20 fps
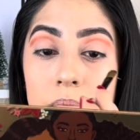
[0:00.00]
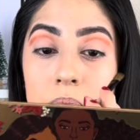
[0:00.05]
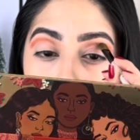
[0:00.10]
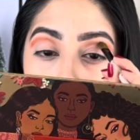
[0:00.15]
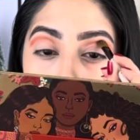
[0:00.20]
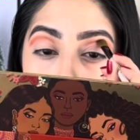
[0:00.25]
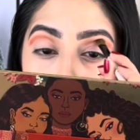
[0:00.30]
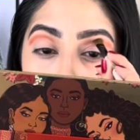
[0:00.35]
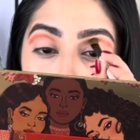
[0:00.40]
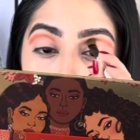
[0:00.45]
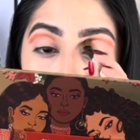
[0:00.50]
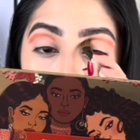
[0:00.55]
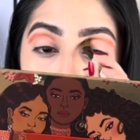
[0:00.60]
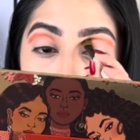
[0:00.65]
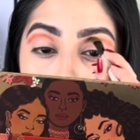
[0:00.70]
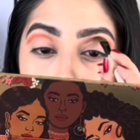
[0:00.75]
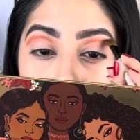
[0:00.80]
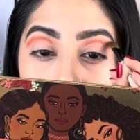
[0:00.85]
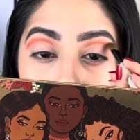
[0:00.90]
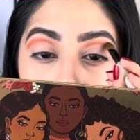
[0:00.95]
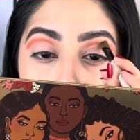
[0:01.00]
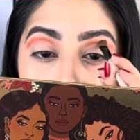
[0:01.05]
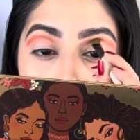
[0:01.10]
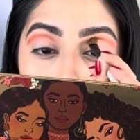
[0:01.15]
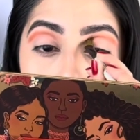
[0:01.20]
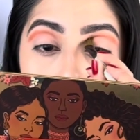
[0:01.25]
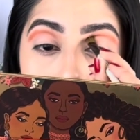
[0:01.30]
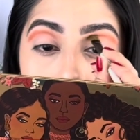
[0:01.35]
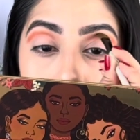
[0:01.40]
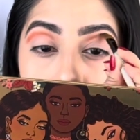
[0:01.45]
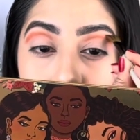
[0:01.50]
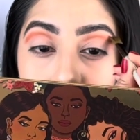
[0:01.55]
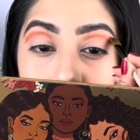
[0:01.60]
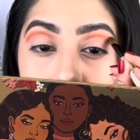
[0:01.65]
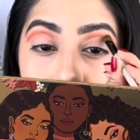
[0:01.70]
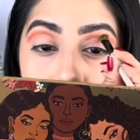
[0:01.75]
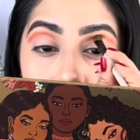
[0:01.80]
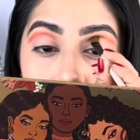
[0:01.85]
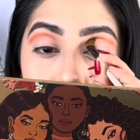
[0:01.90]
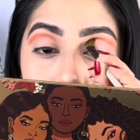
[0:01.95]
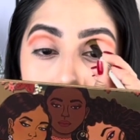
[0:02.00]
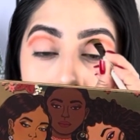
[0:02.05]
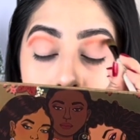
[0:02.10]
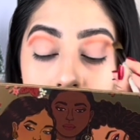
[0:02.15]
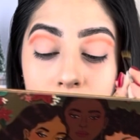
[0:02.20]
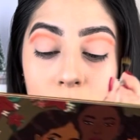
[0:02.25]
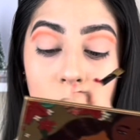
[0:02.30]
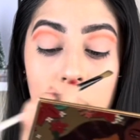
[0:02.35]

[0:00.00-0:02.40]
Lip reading: I don't know if it's gonna go with what